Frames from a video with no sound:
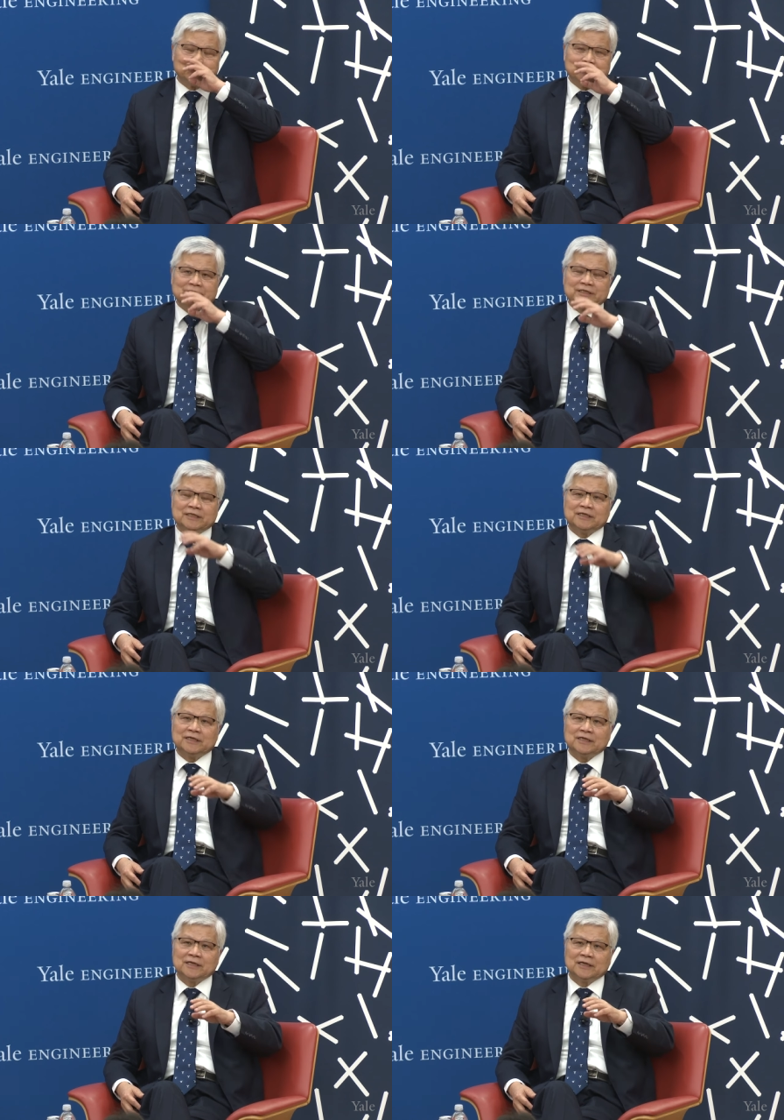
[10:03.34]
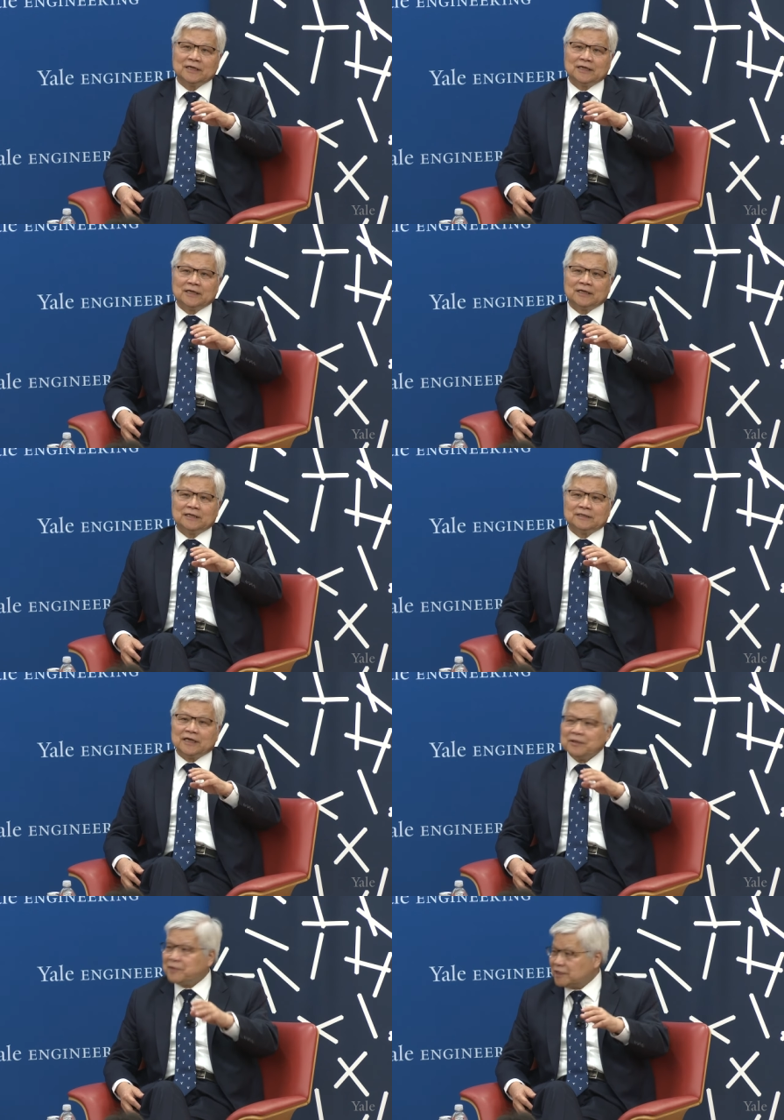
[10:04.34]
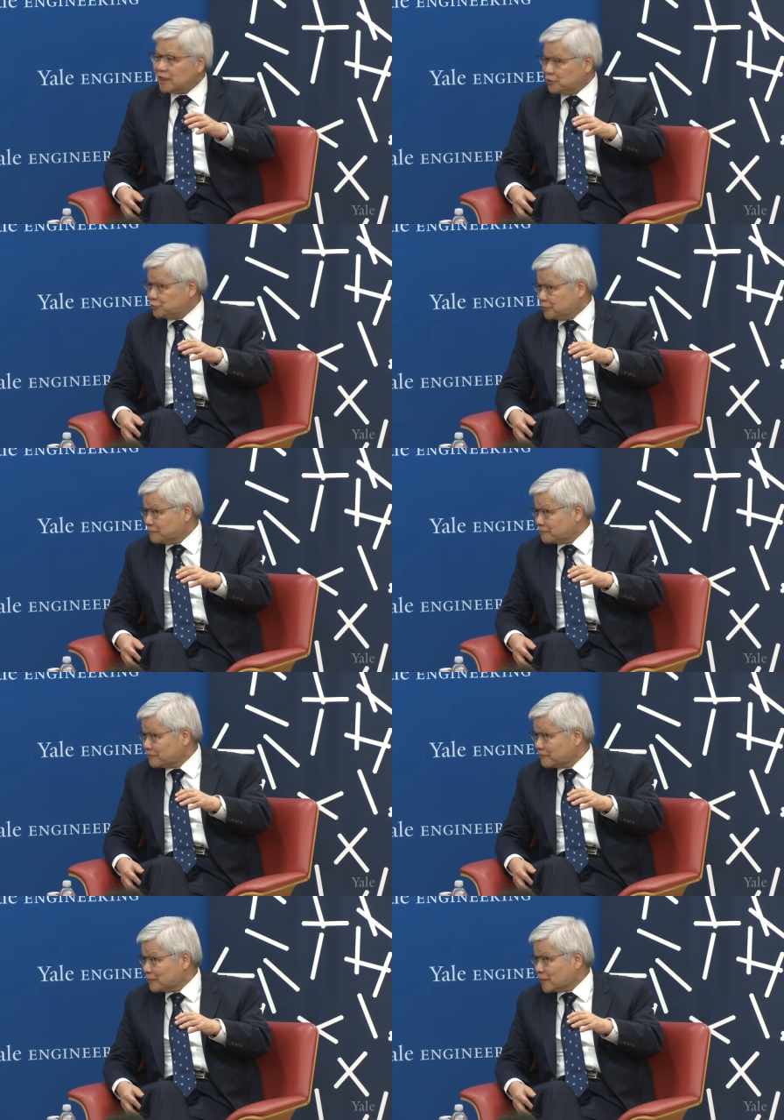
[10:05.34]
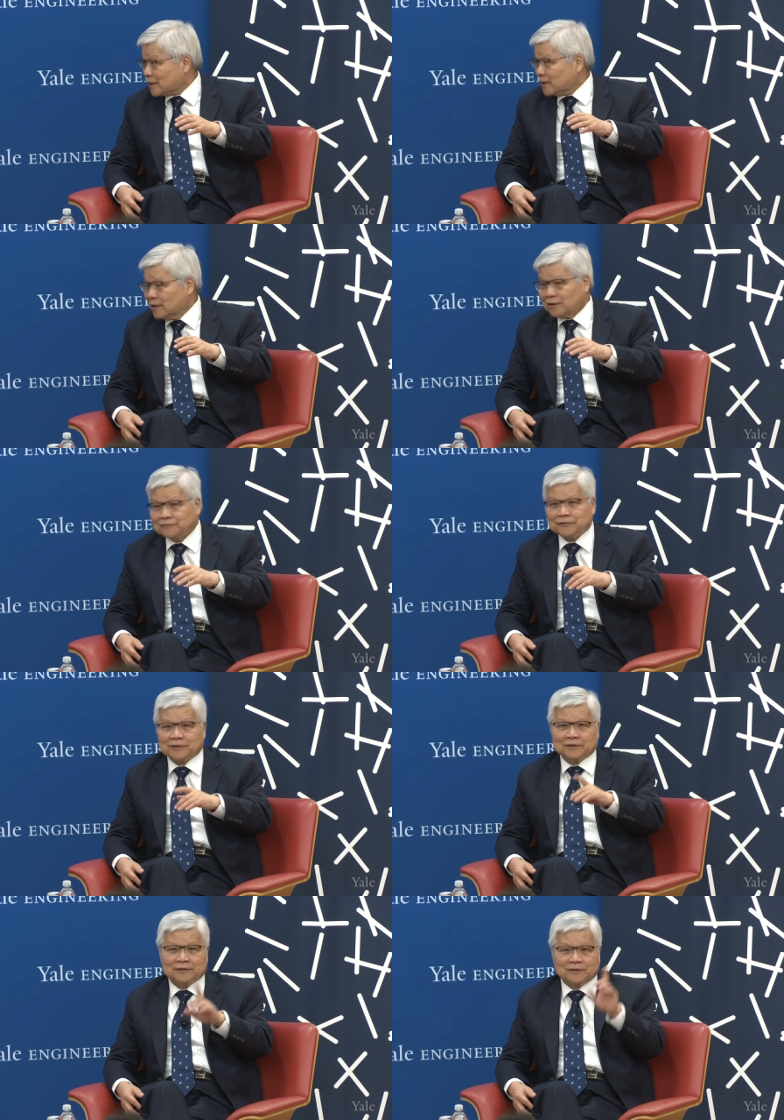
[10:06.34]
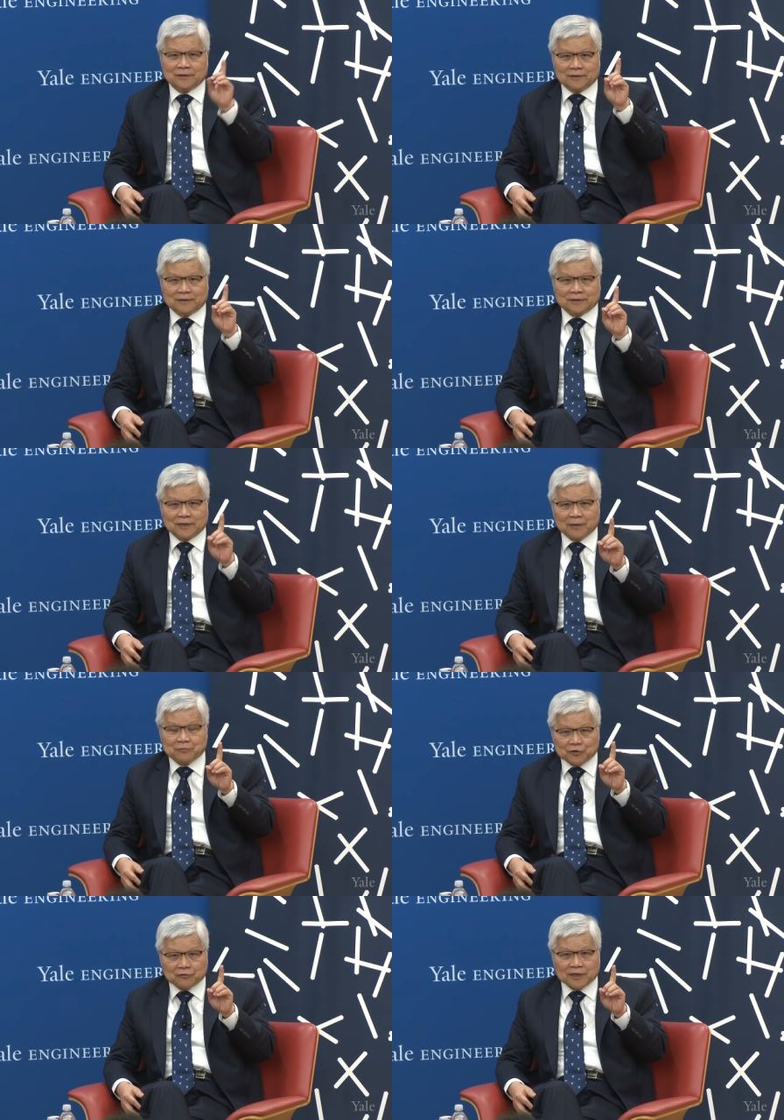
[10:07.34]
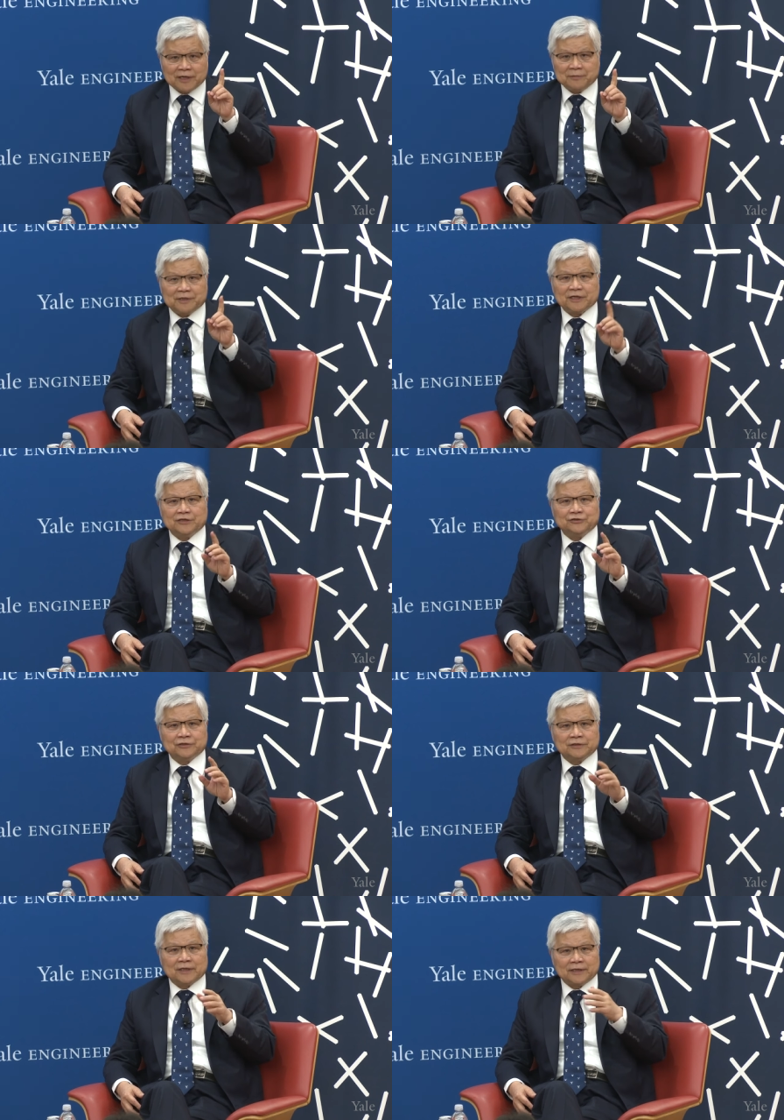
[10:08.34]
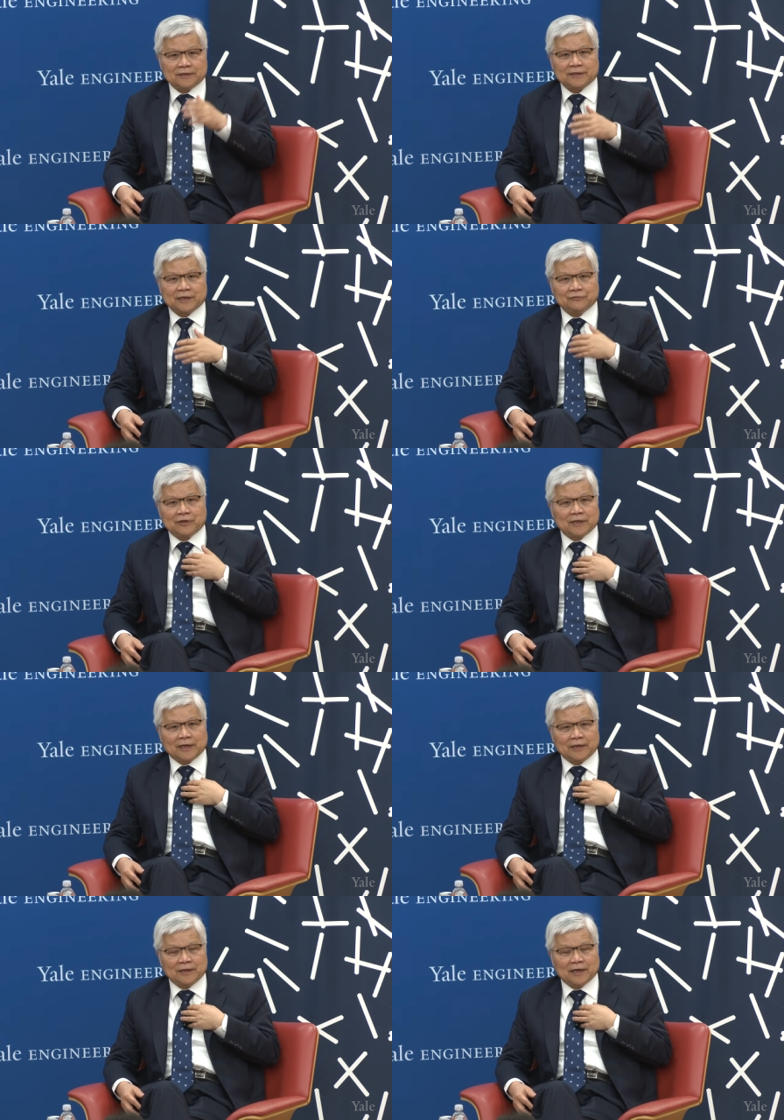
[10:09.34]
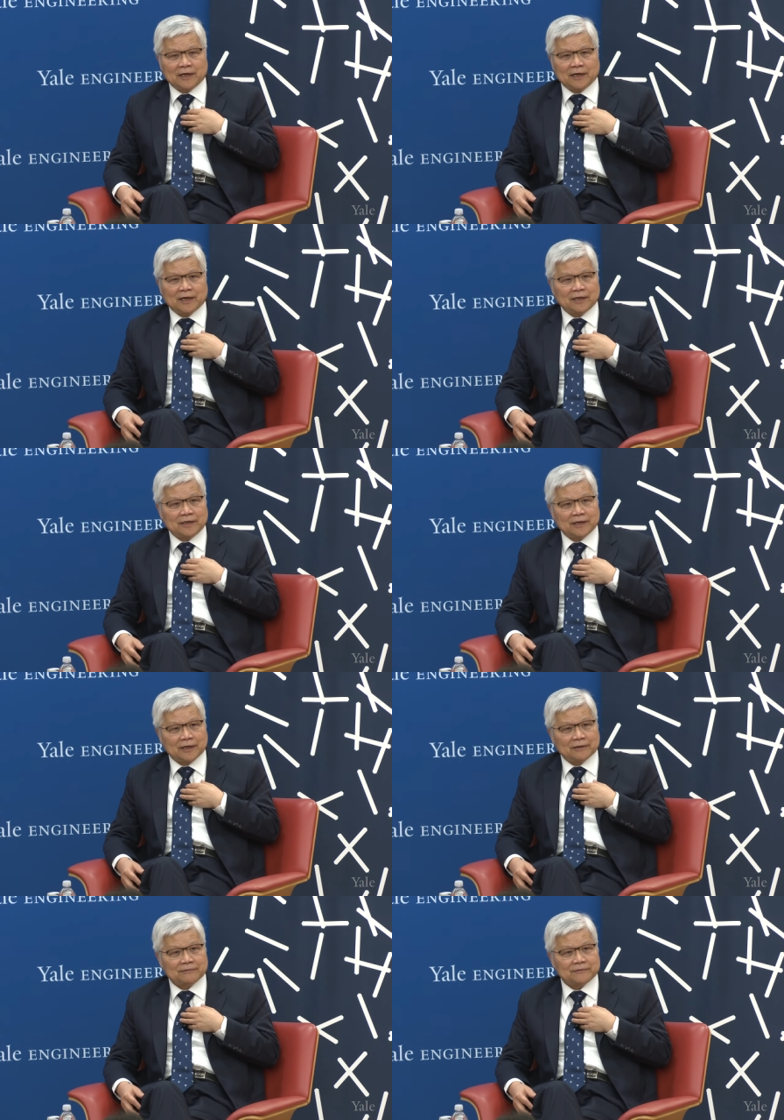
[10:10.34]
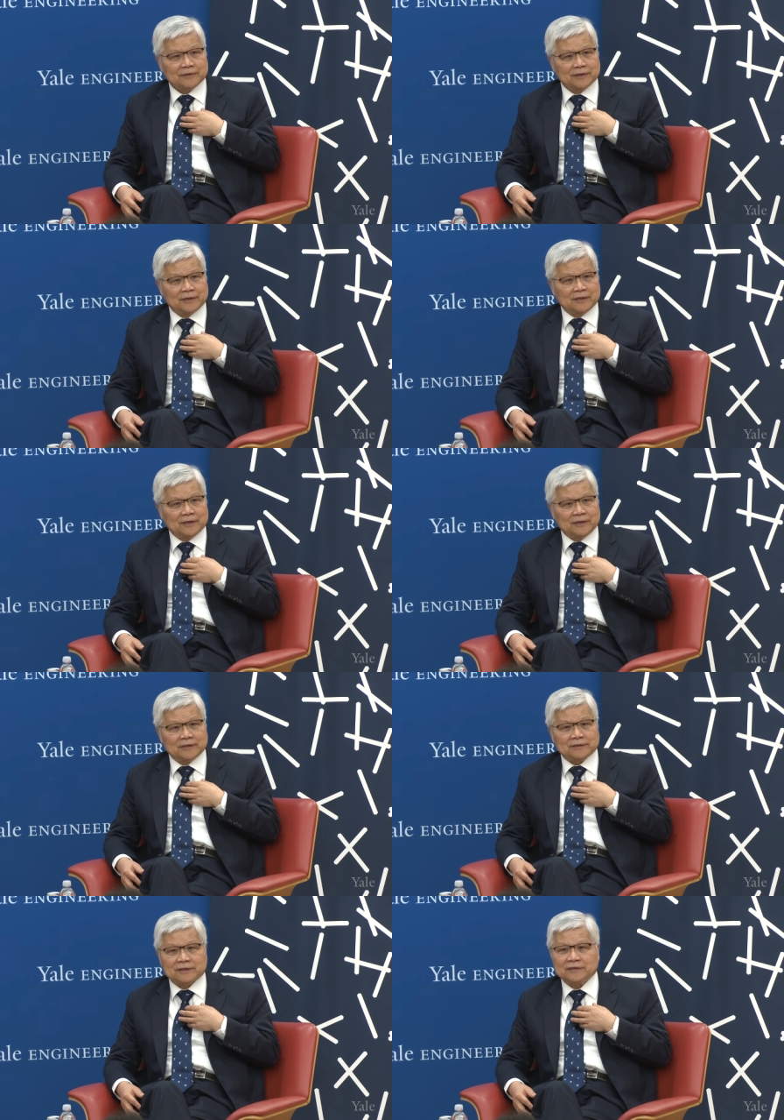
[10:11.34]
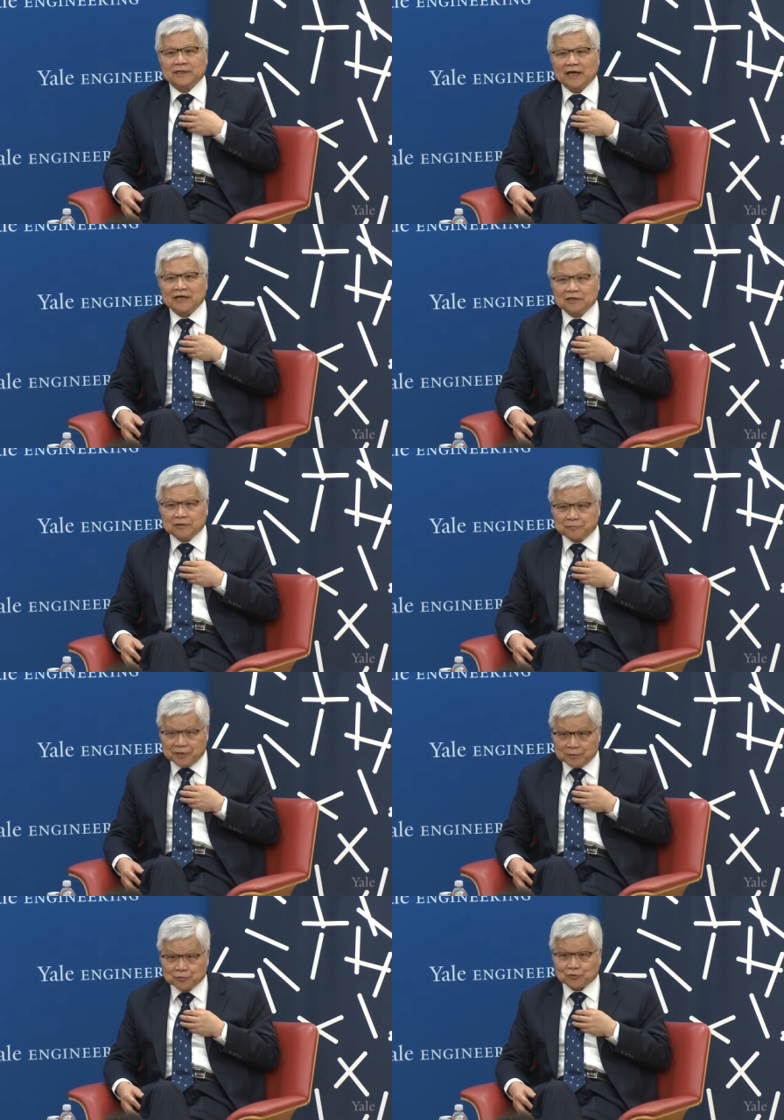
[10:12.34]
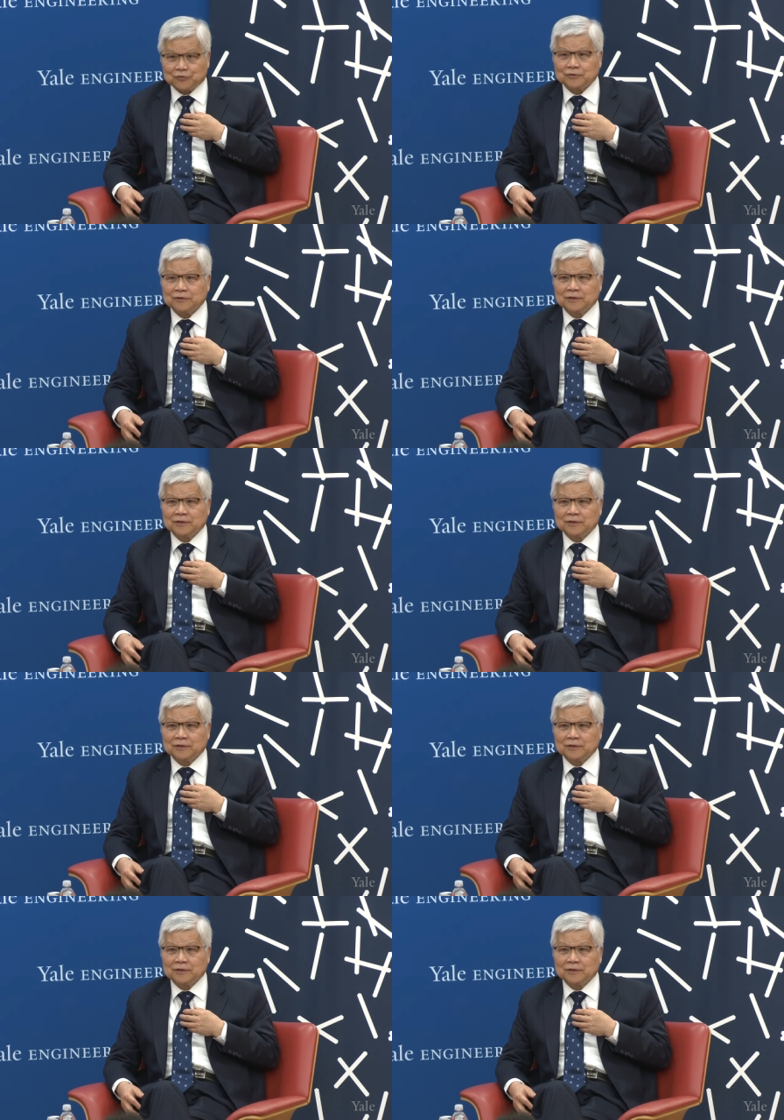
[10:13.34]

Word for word: to see the limitation of uh, the number one limitation that in Taiwan I, I have is a talented people.